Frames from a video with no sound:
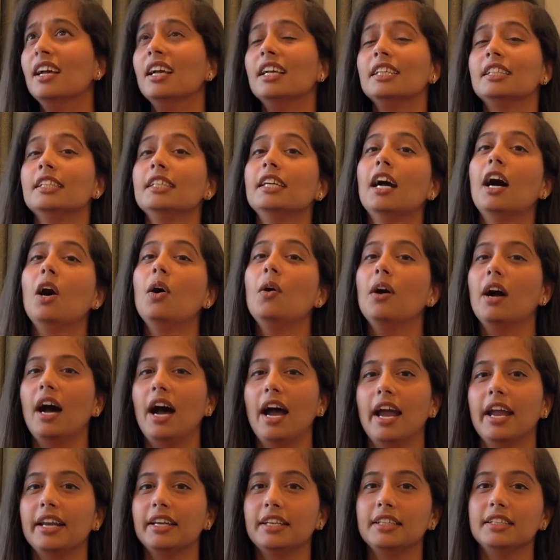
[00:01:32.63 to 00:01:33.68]
See how
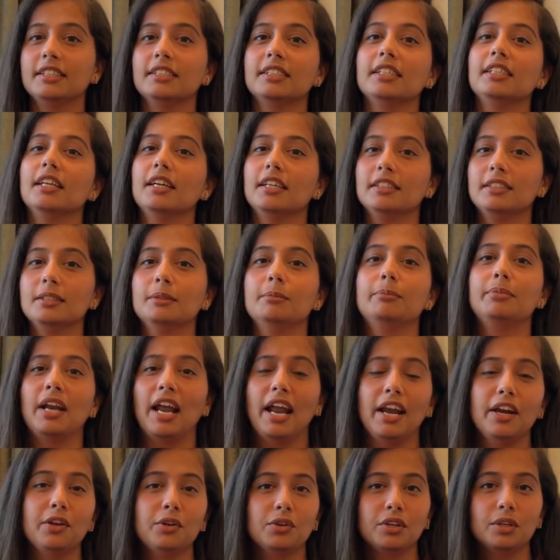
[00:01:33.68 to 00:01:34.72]
IITs and other
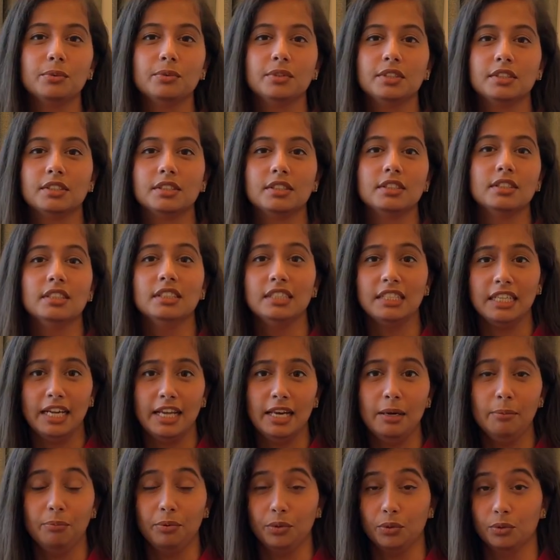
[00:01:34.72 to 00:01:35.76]
brand universities
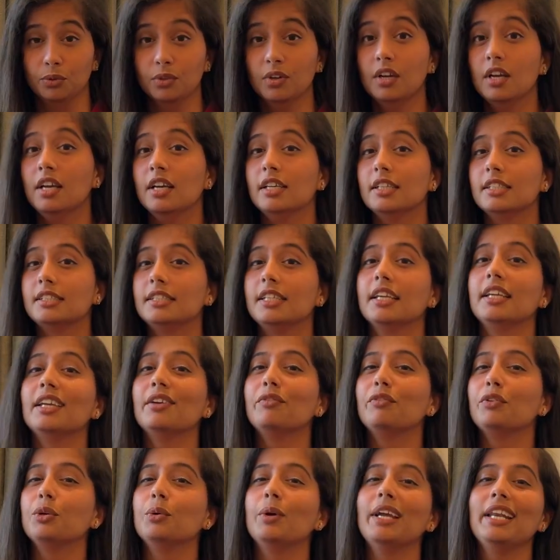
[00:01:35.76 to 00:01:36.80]
help you is they
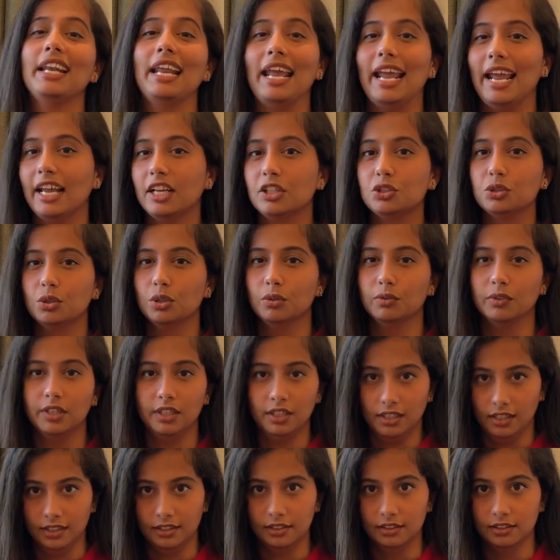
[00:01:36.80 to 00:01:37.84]
give you an edge over
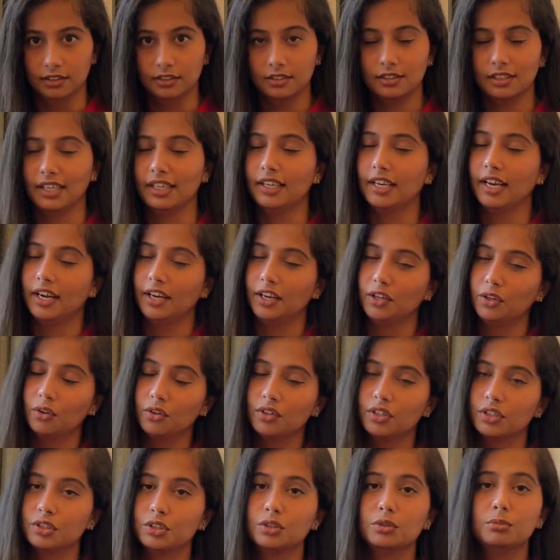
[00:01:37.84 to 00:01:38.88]
others in getting your
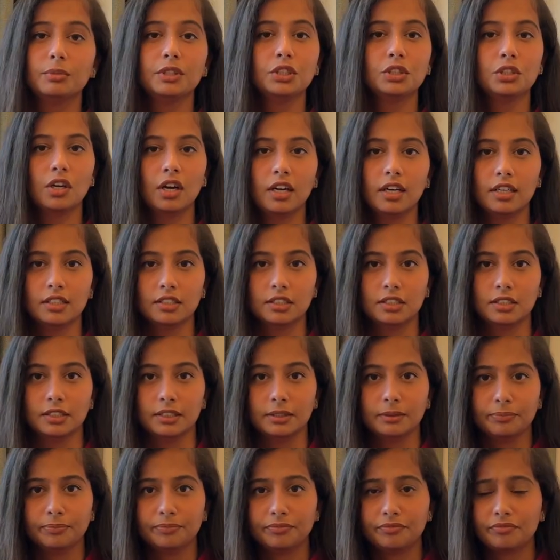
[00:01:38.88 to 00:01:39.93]
resume shortlisted.
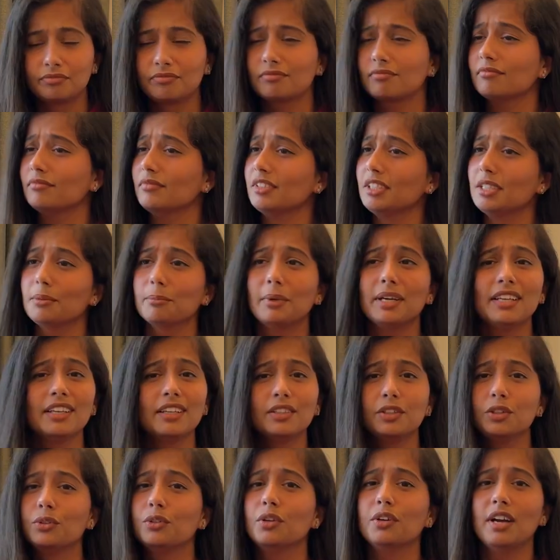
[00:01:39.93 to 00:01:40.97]
But
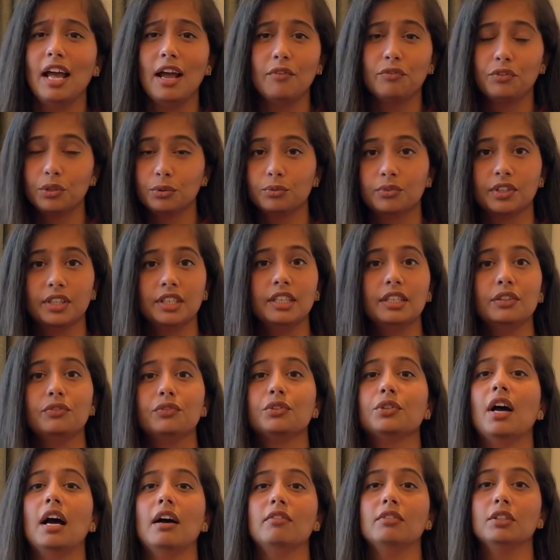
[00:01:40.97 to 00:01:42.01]
you don't have to worry if
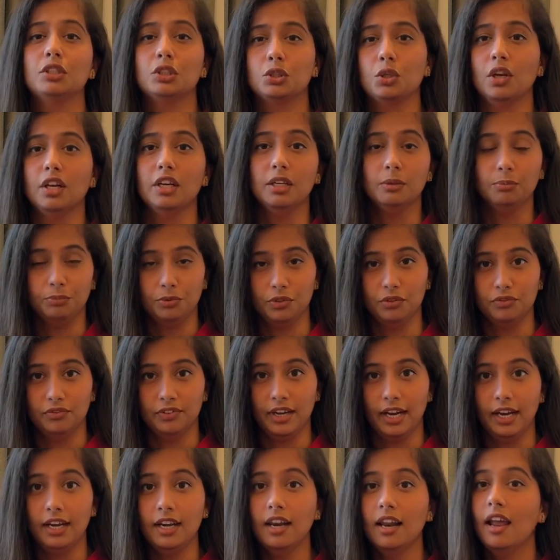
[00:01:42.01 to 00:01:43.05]
you have a solid
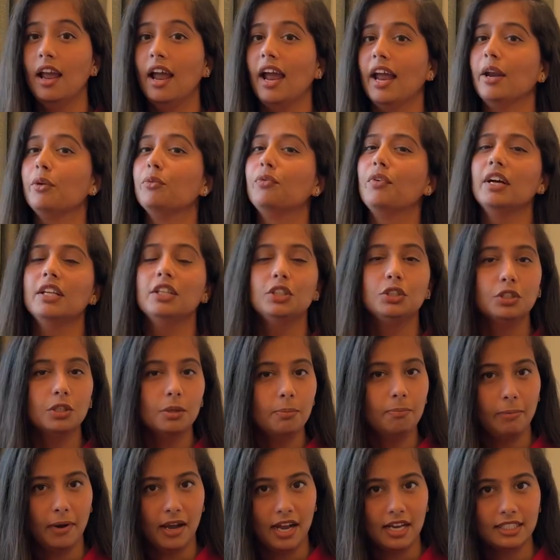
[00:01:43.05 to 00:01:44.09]
profile. And once
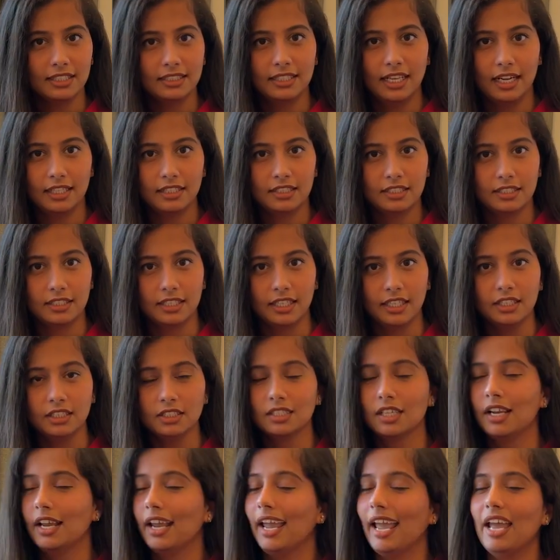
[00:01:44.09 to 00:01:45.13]
you're past that stage,
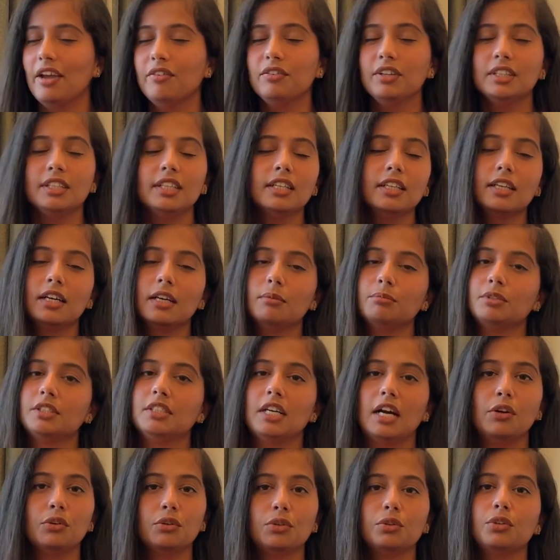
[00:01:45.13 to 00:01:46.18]
everything comes
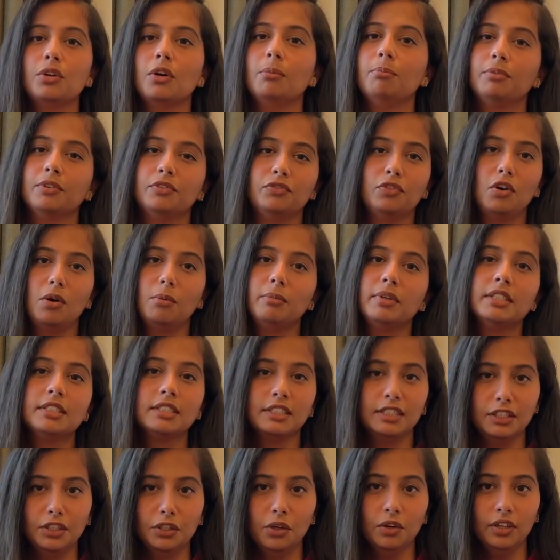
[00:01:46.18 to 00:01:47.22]
down to your performance
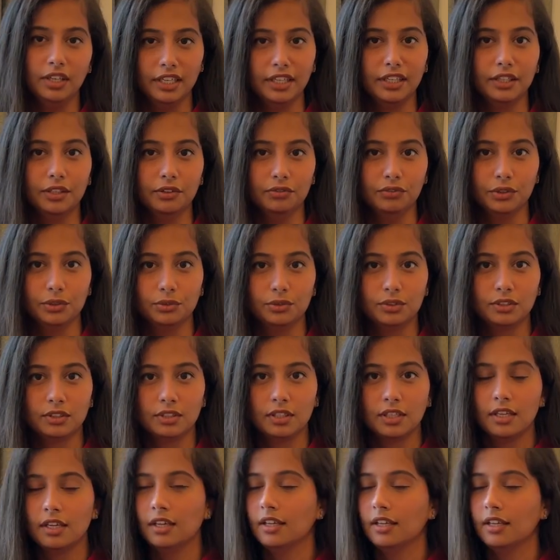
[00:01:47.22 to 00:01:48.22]
in your interviews